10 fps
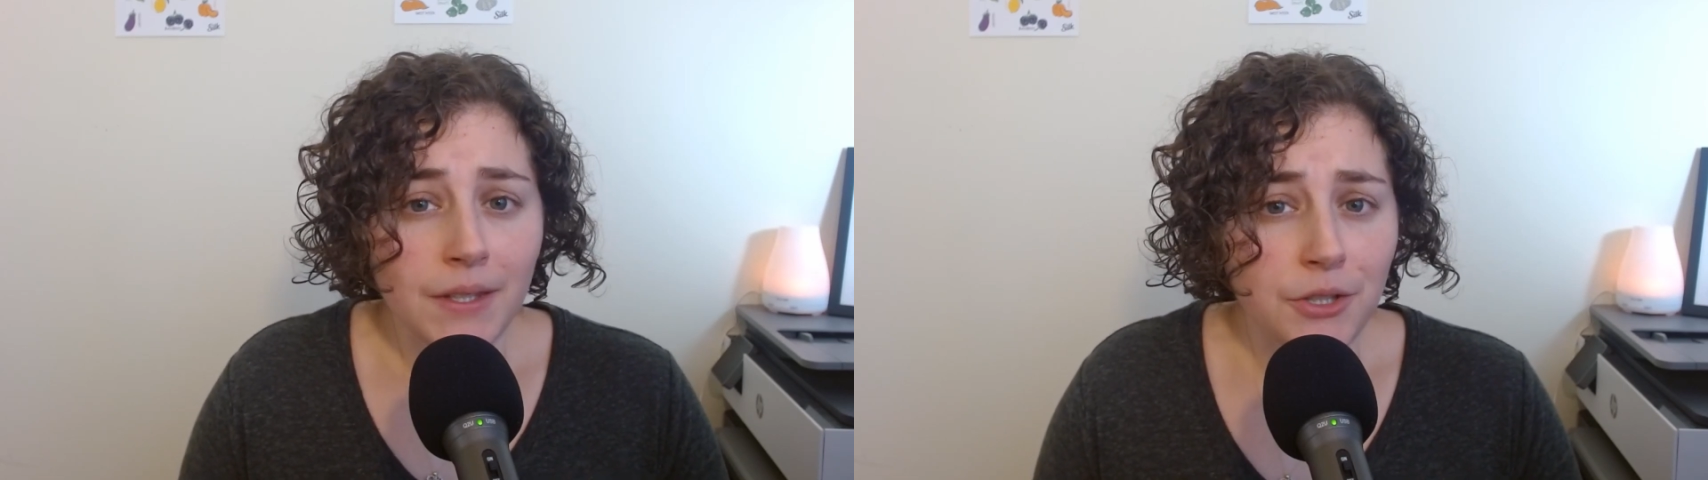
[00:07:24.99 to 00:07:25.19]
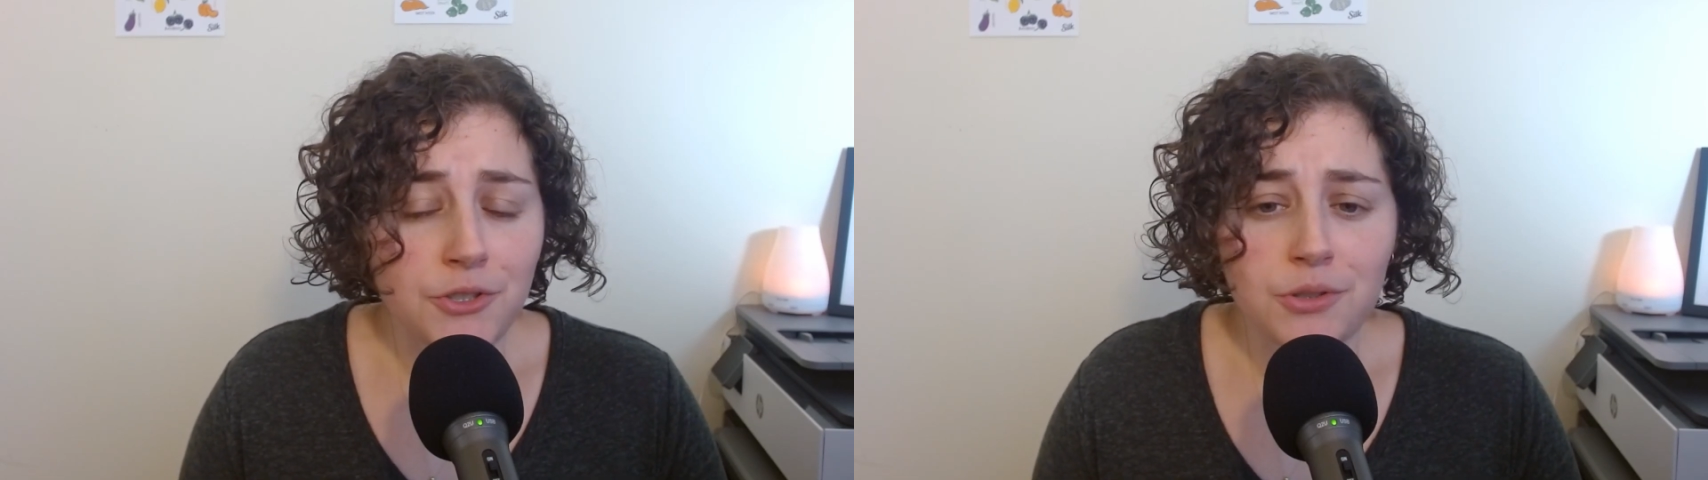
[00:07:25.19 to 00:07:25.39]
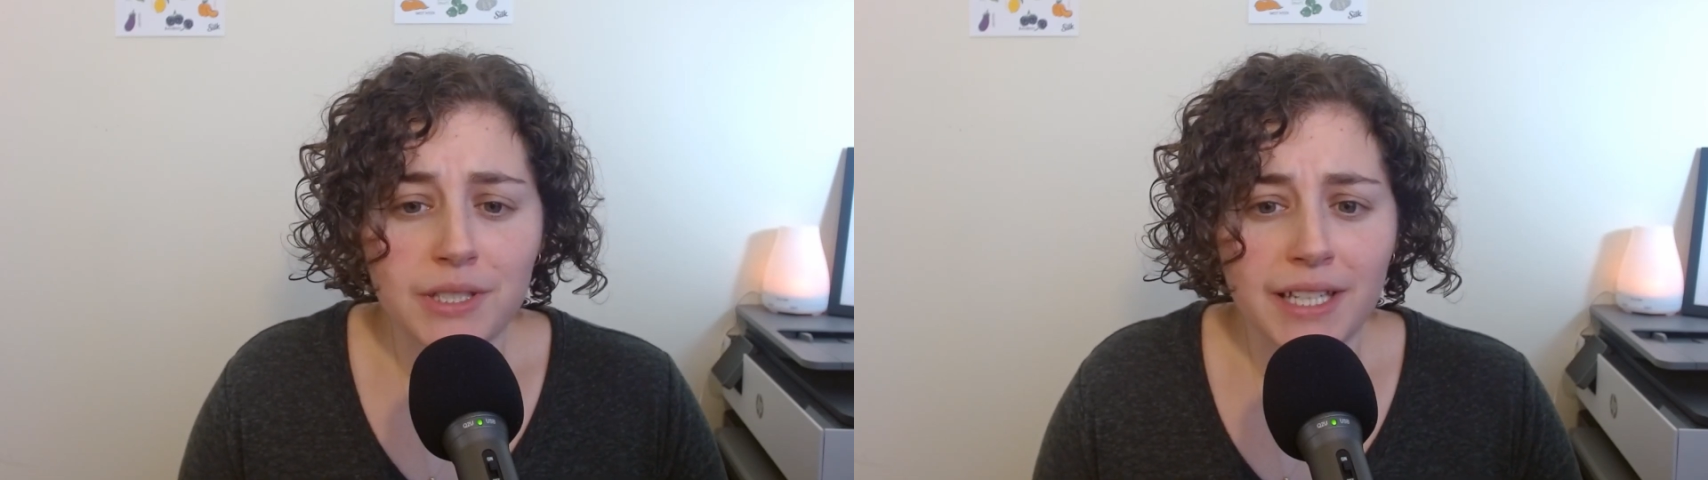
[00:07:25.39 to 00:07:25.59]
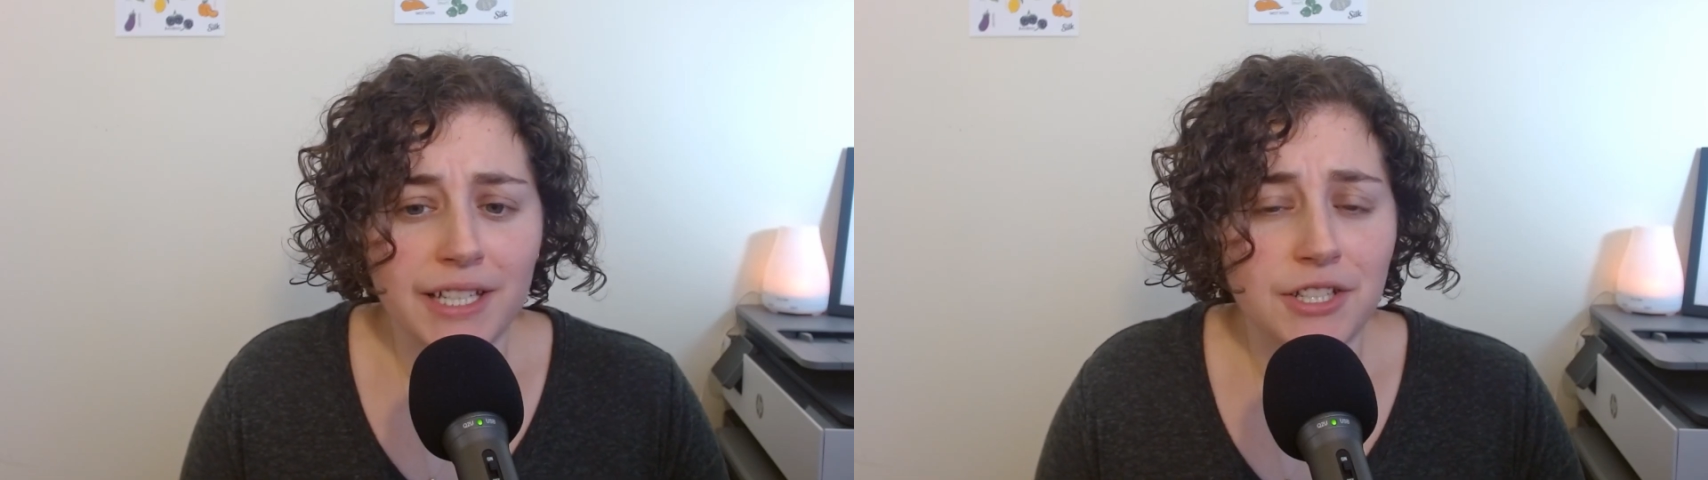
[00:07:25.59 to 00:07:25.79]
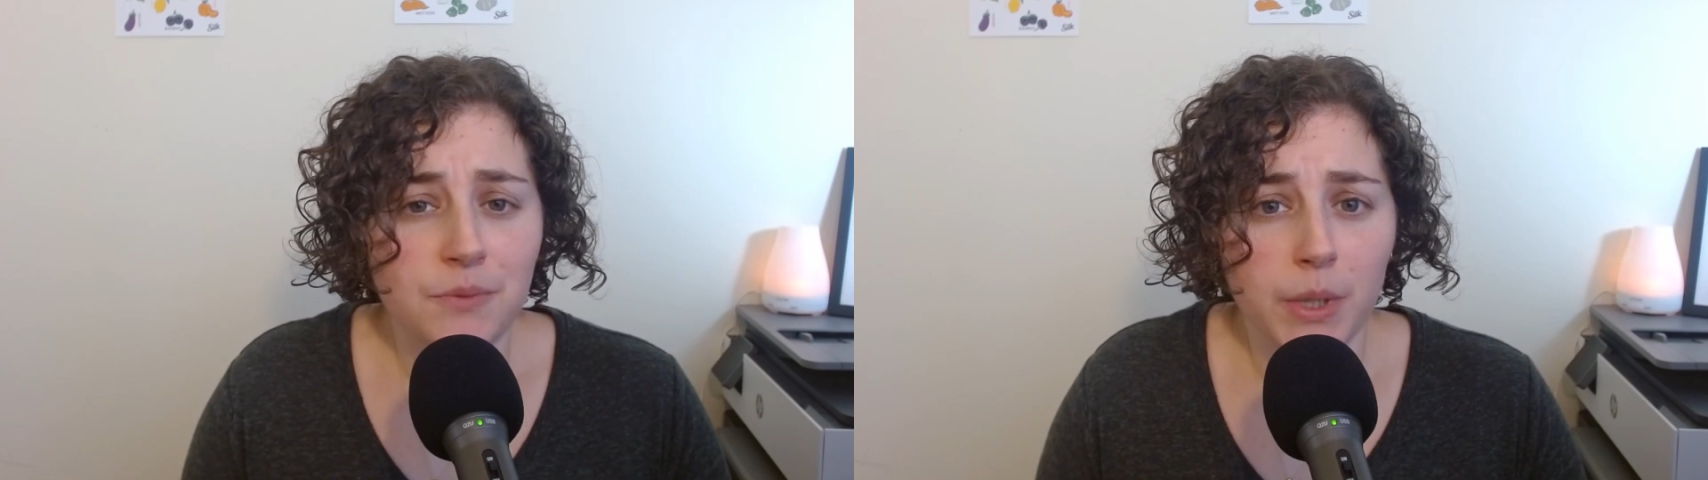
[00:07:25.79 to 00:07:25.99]
Usually I
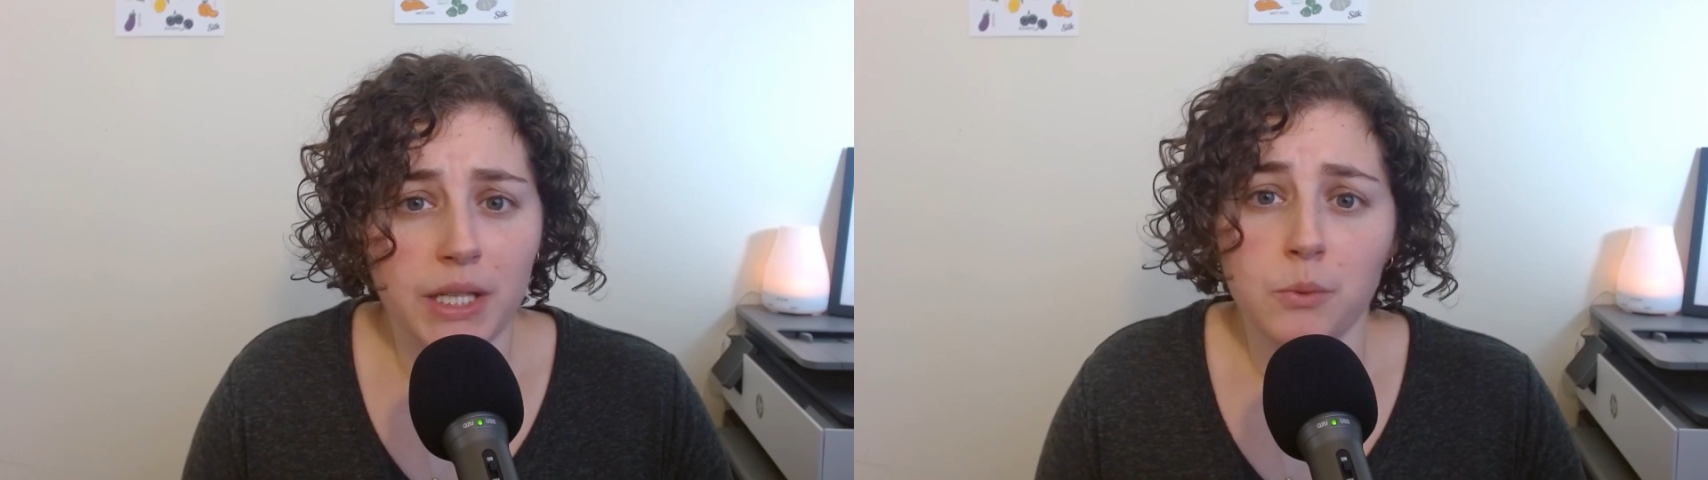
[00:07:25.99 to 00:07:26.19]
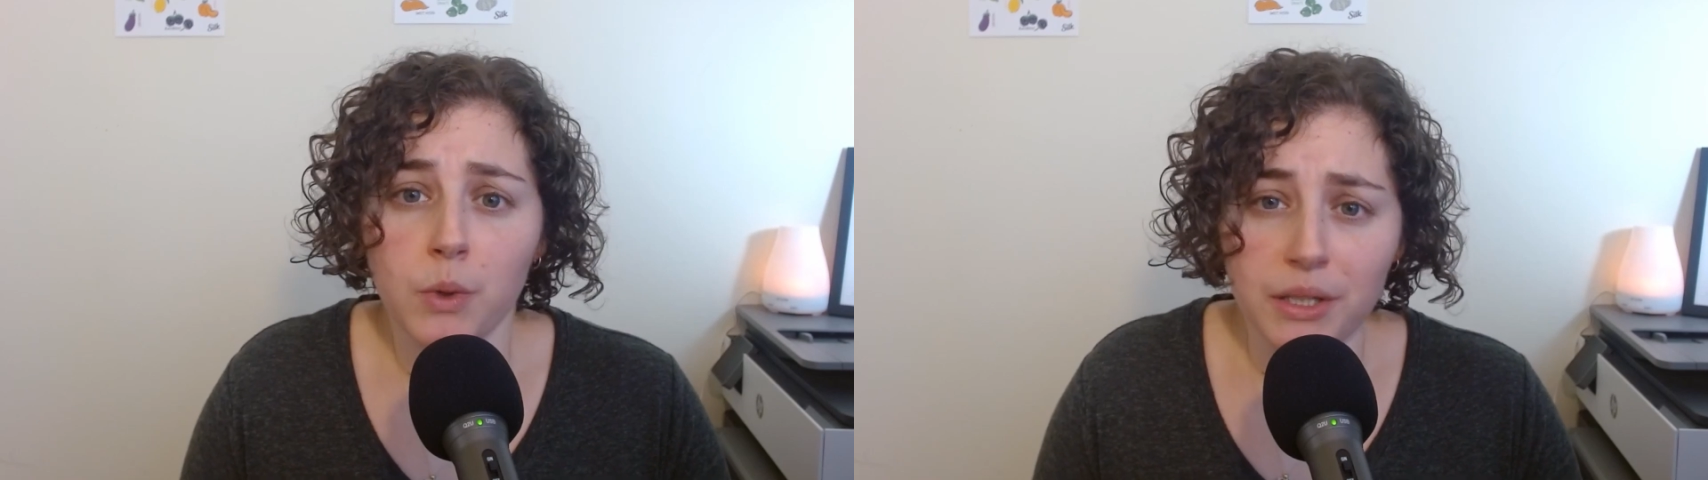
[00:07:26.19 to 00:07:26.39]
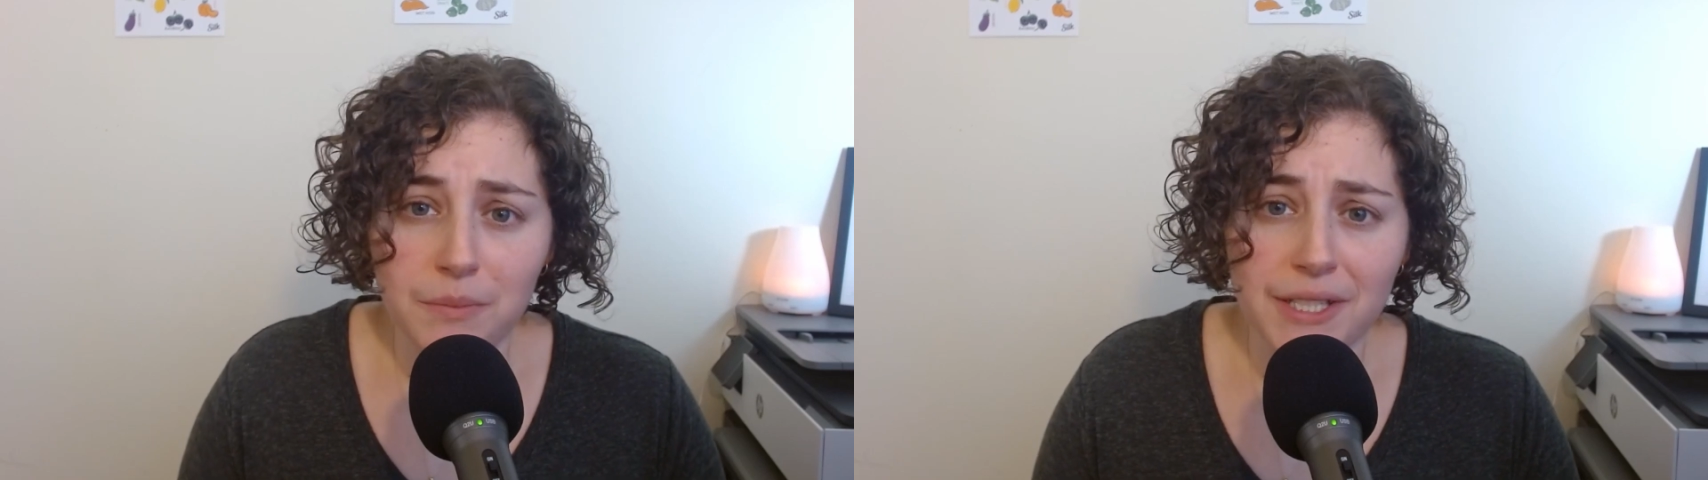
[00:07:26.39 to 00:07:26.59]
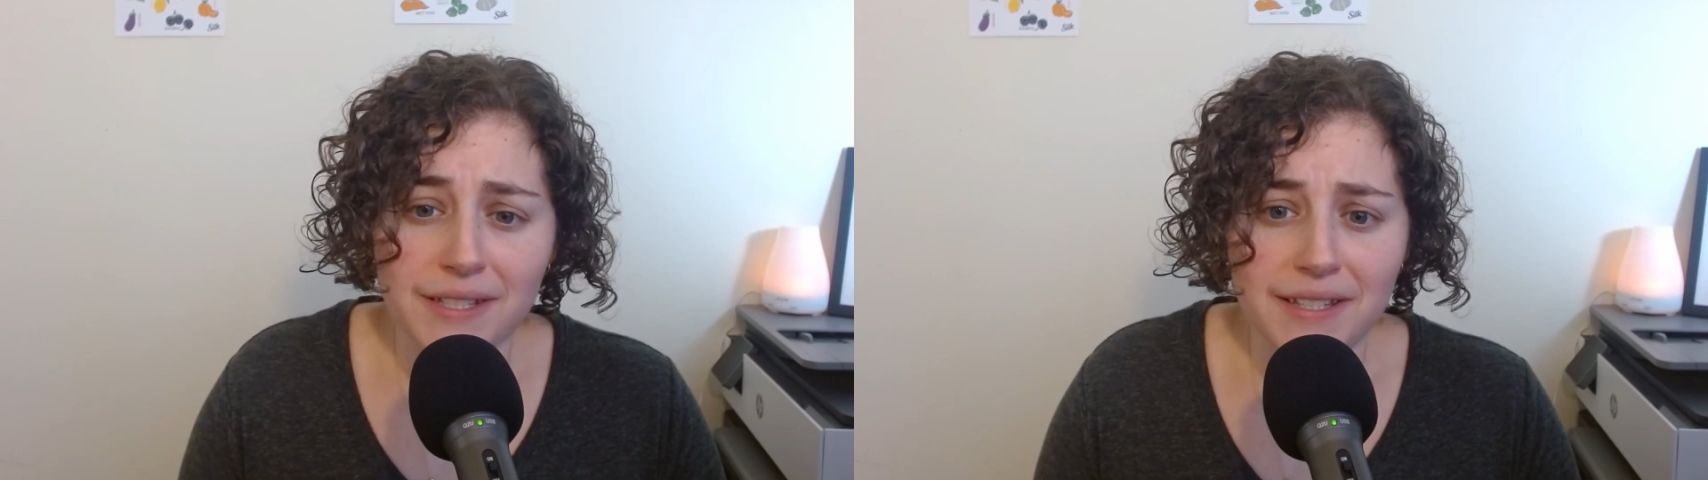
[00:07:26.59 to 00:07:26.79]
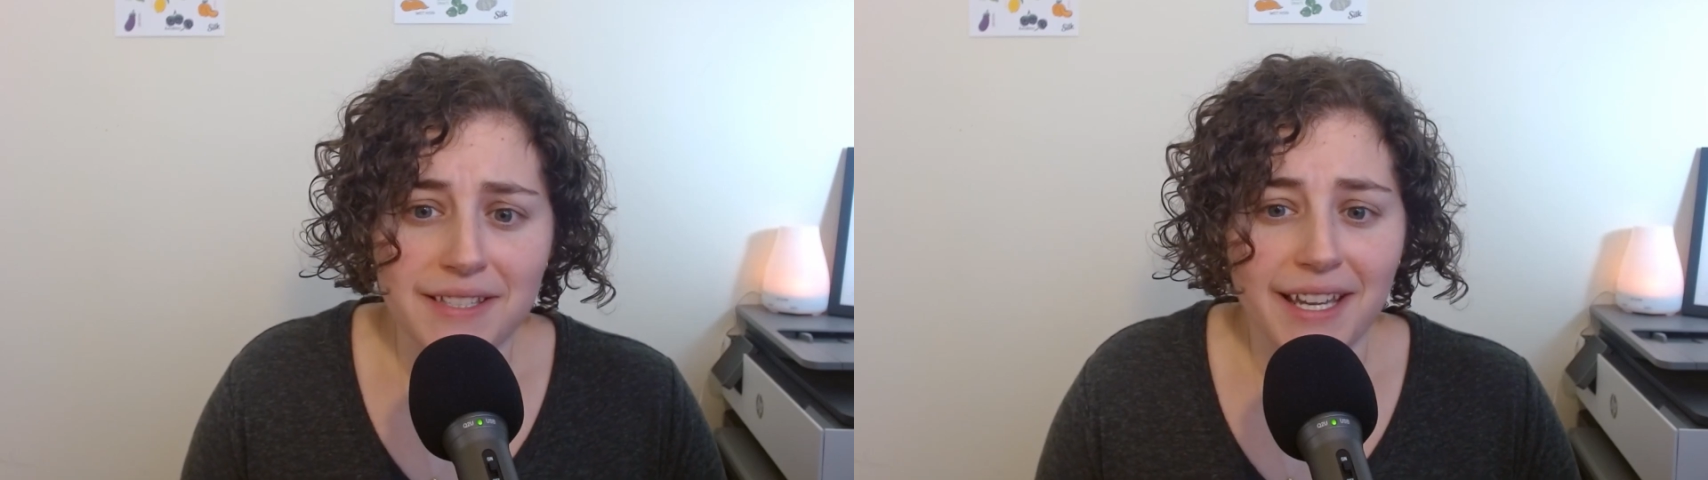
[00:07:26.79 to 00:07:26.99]
just wait 1
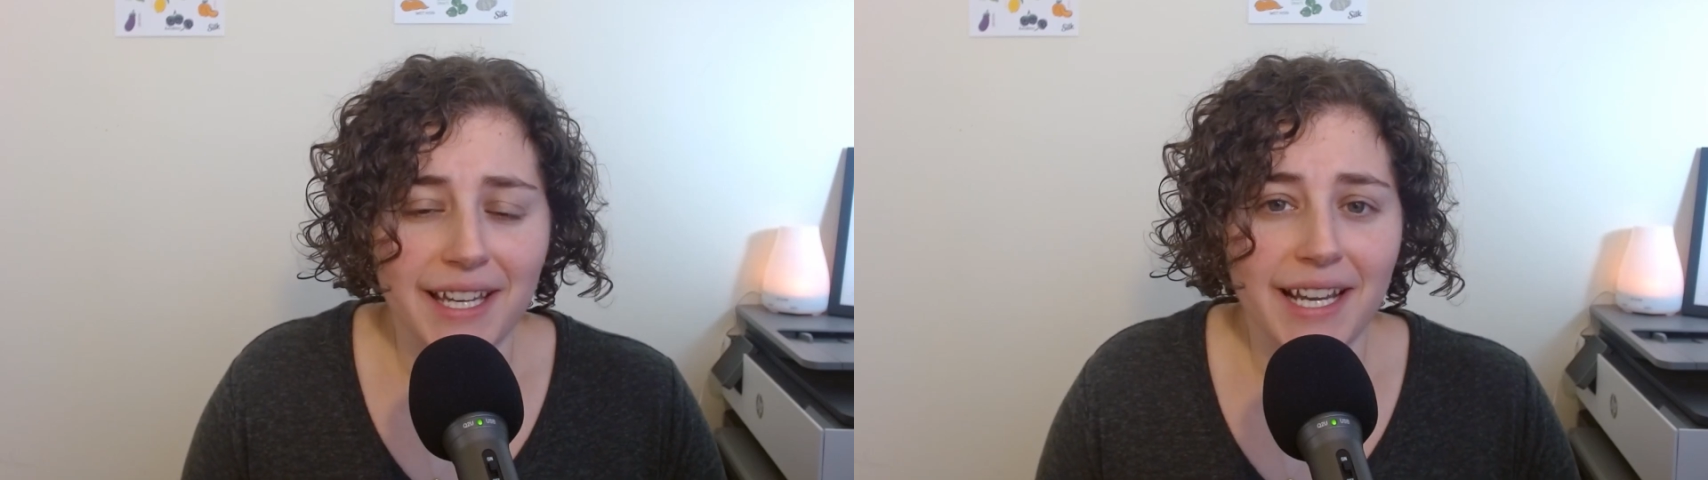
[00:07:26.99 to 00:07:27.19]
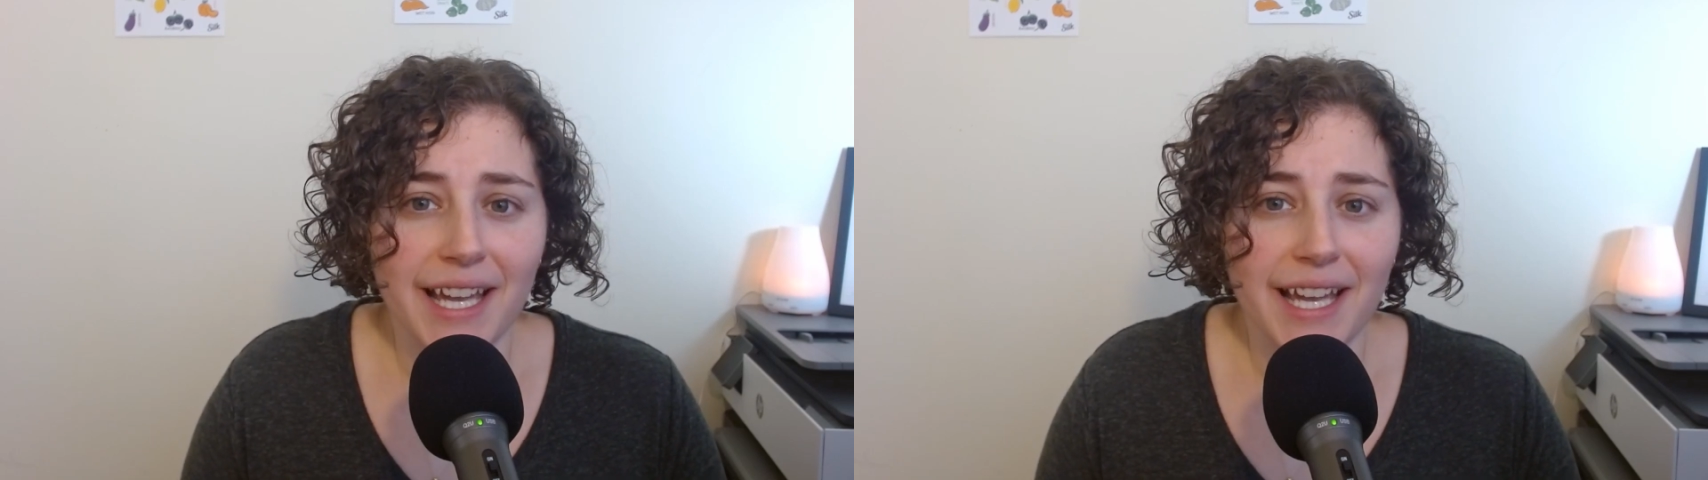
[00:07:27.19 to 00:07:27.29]
business day